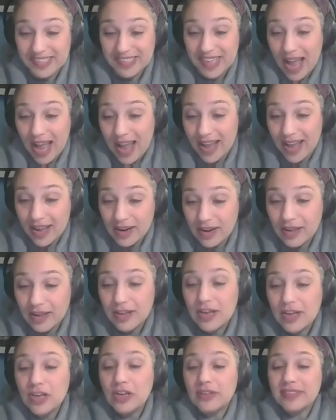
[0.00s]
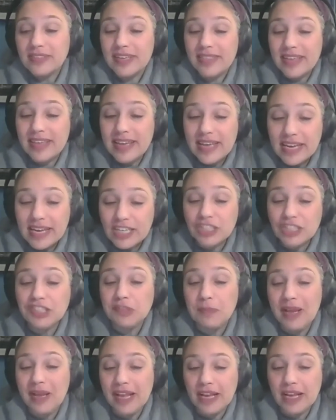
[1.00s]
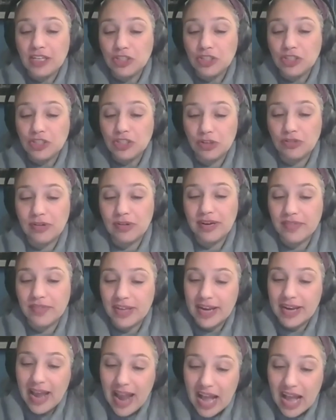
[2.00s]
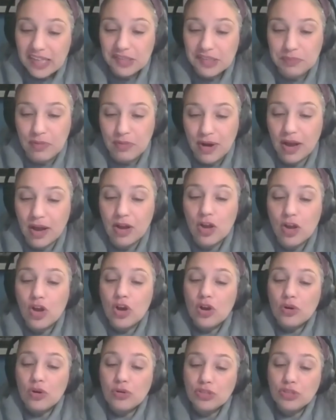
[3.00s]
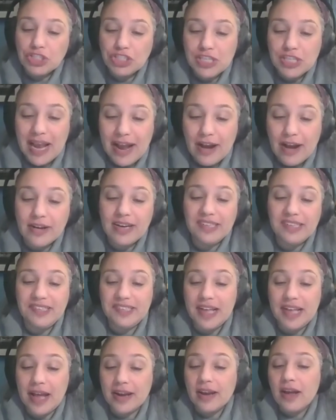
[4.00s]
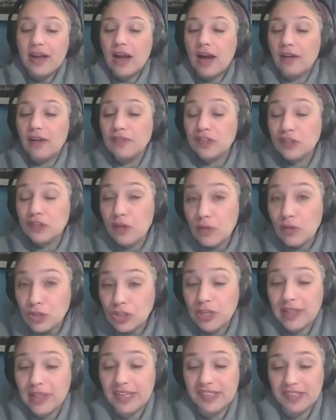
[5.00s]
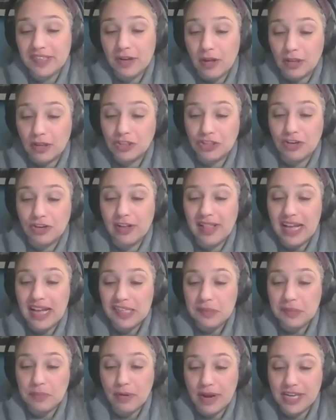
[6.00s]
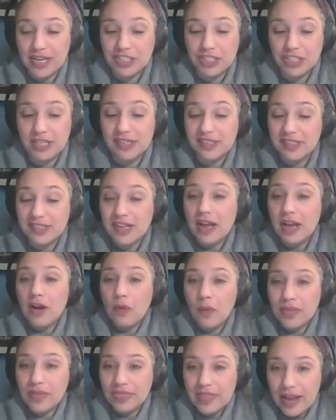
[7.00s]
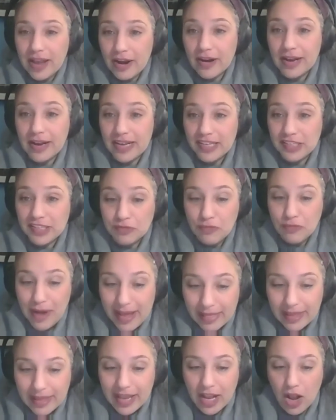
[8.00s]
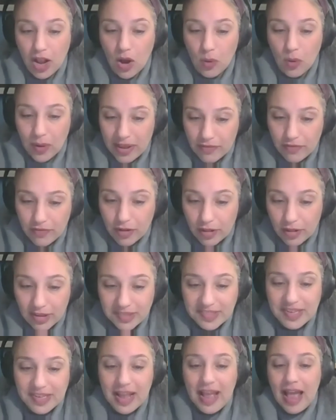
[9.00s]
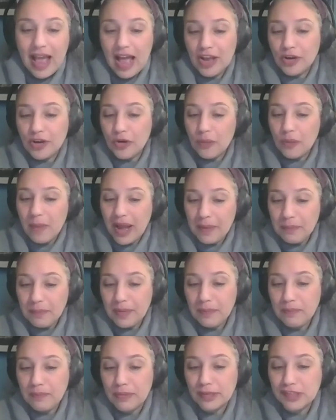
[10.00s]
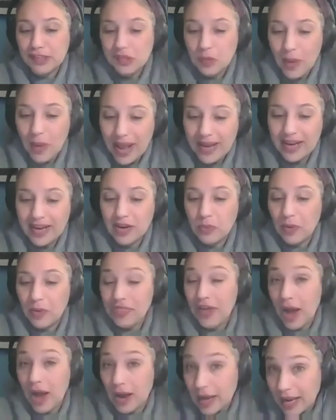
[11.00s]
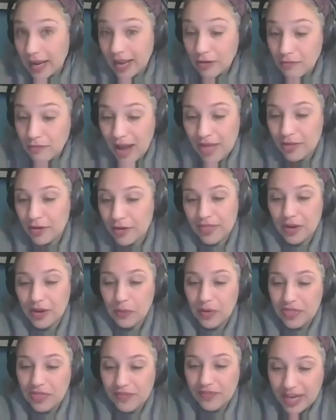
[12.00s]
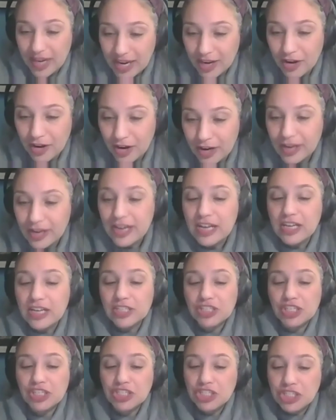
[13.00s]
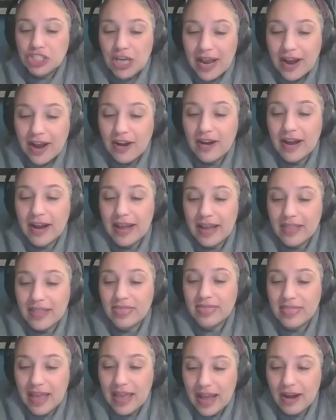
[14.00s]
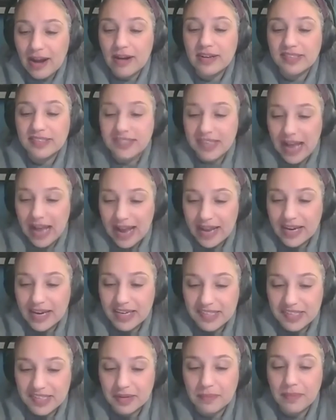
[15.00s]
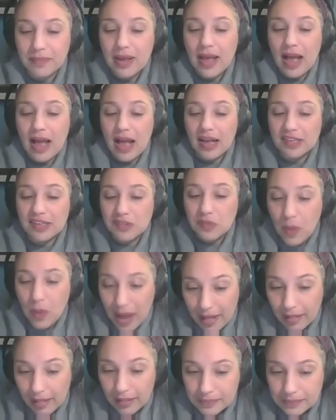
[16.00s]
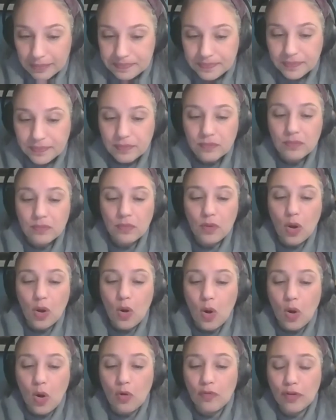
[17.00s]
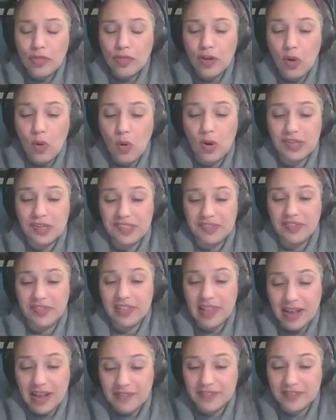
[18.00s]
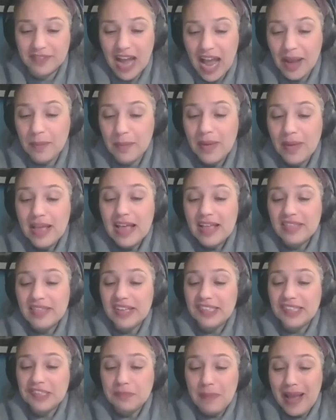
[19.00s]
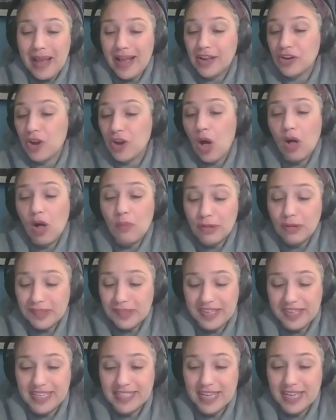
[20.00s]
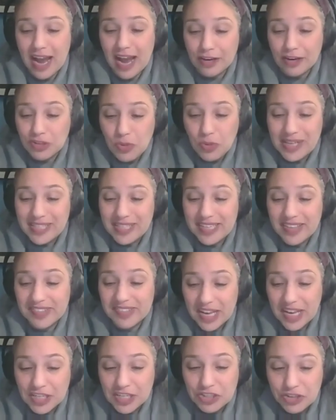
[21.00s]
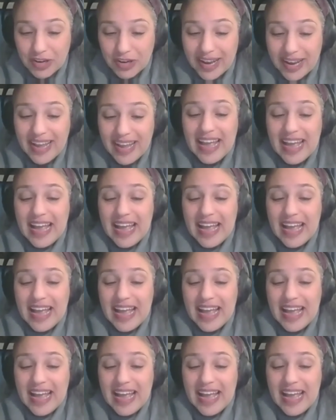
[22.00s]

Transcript: Zion to the Yiddish-speaking children of the diaspora, who shared a set of socialist cultural aspirations with their Israeli coevals, and who might be persuaded with honey rather than with vinegar to share in their Zionism as well. Over the course of a lifetime that spanned almost the entire 20th century,